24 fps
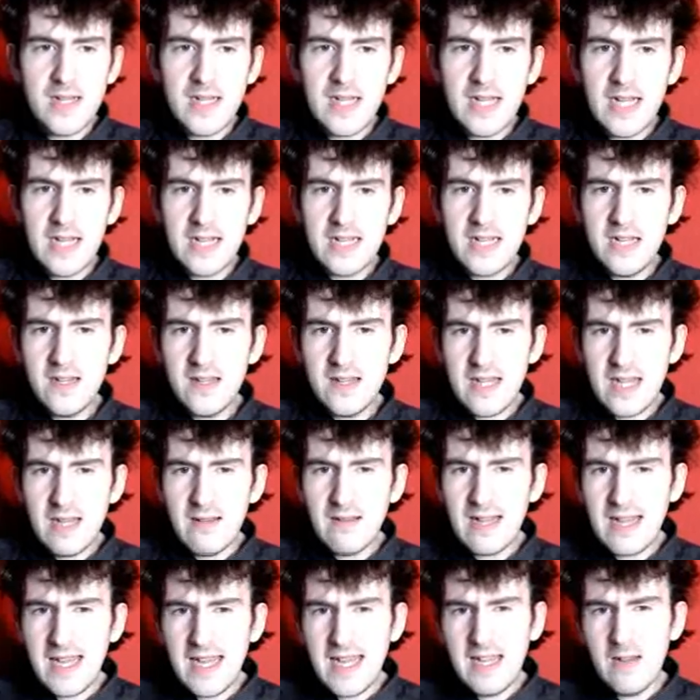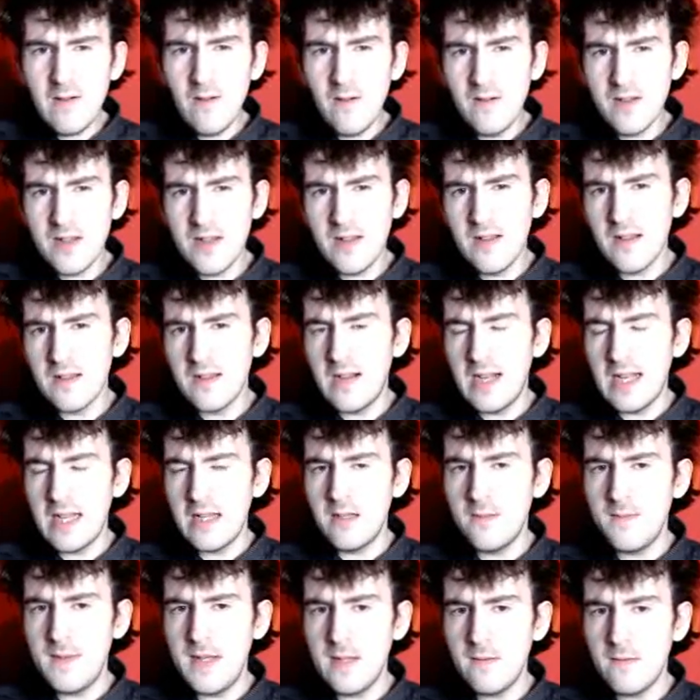I don't know, because he also looked like
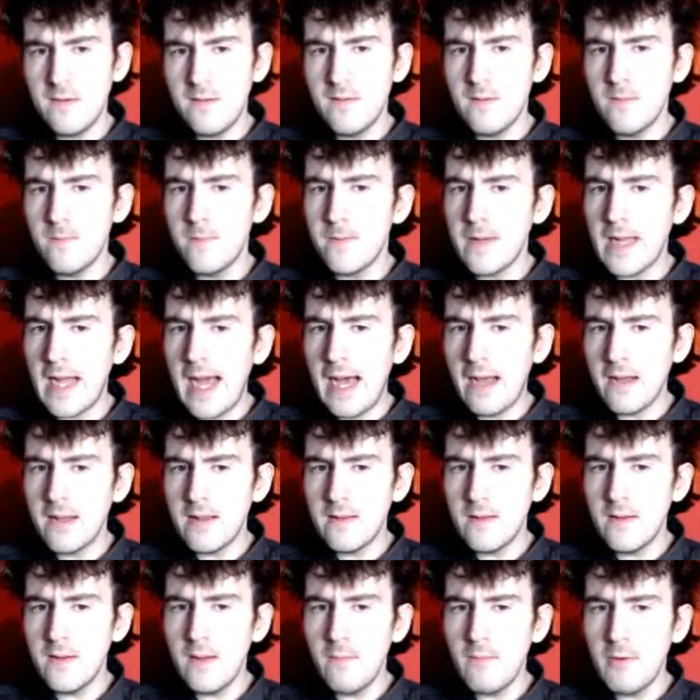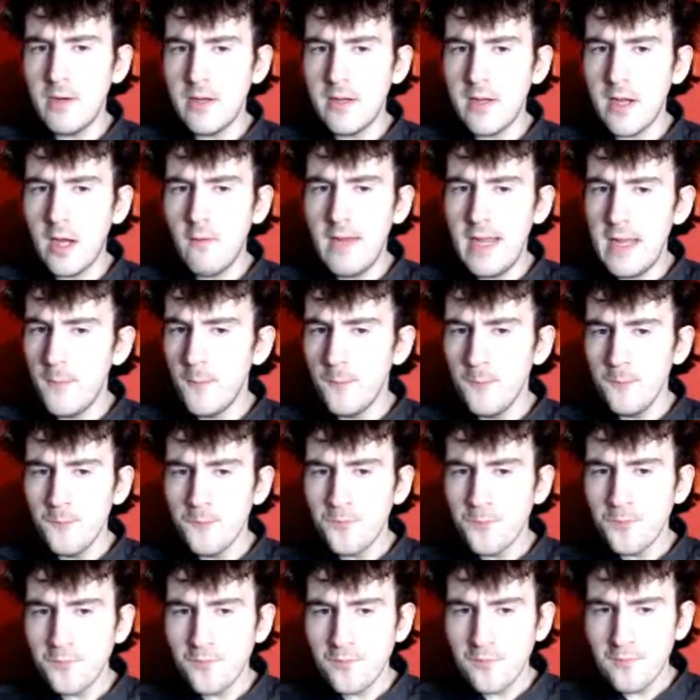he could be someone who would go in
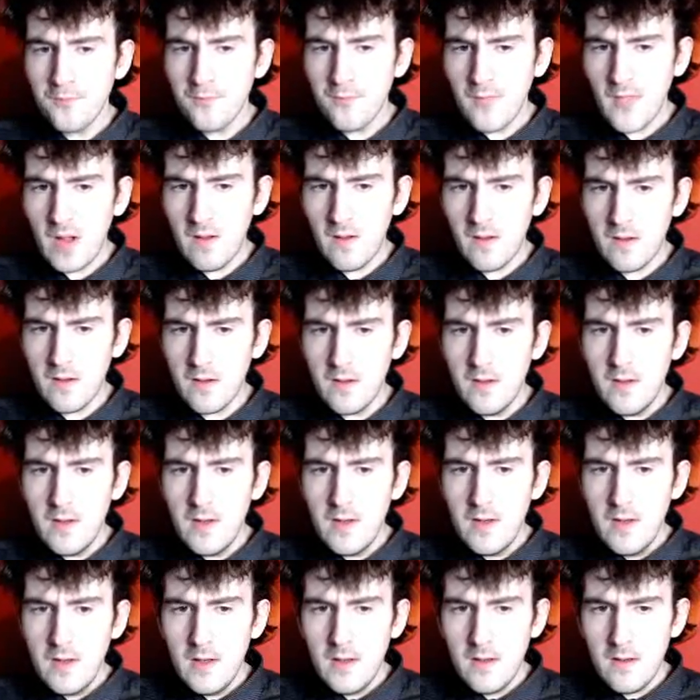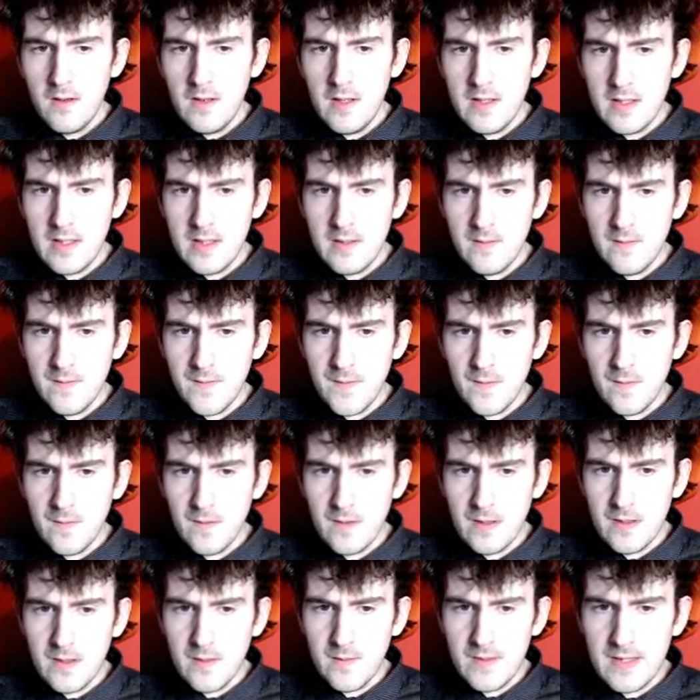or his own full
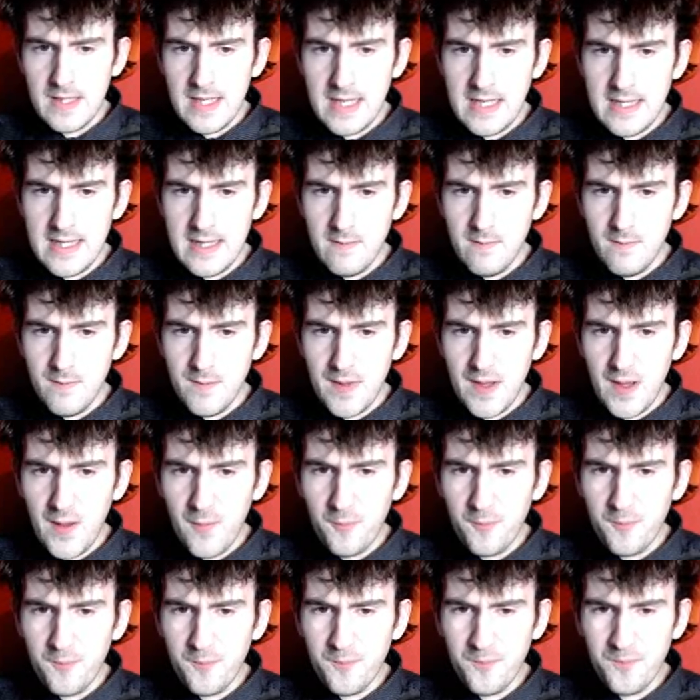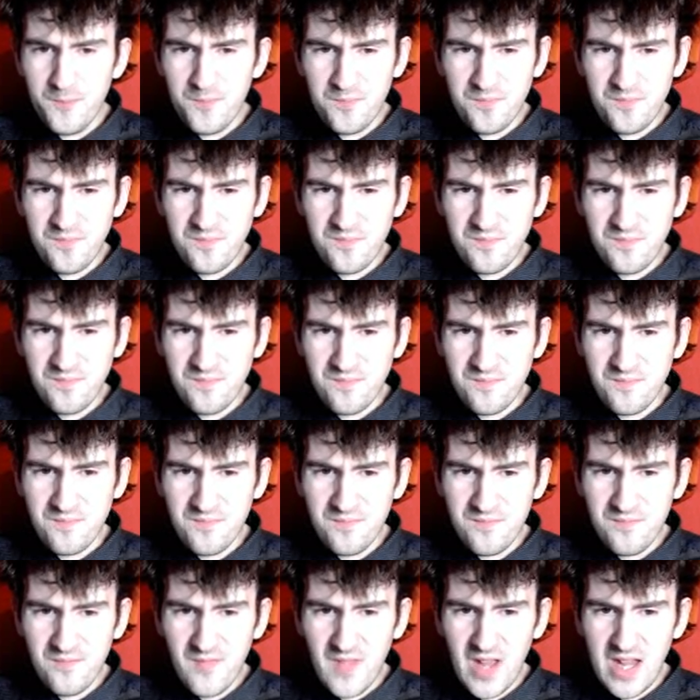guns blazing, but
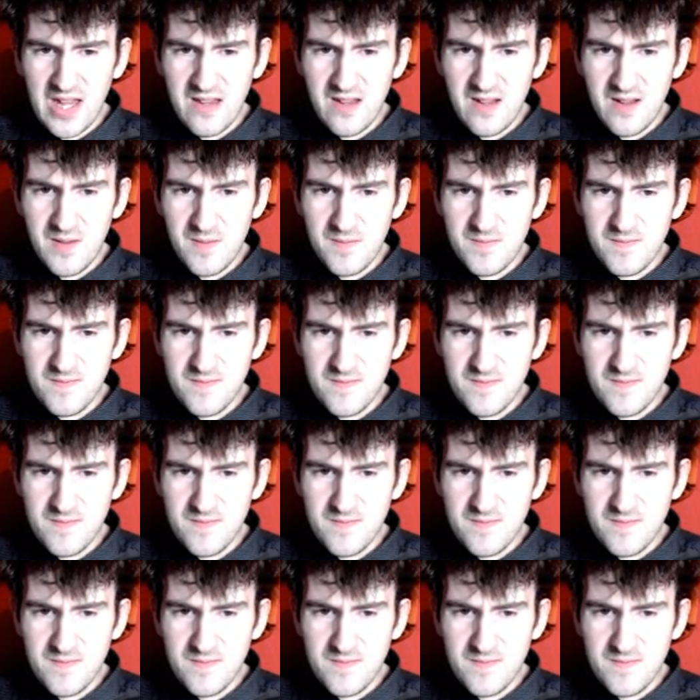it's just.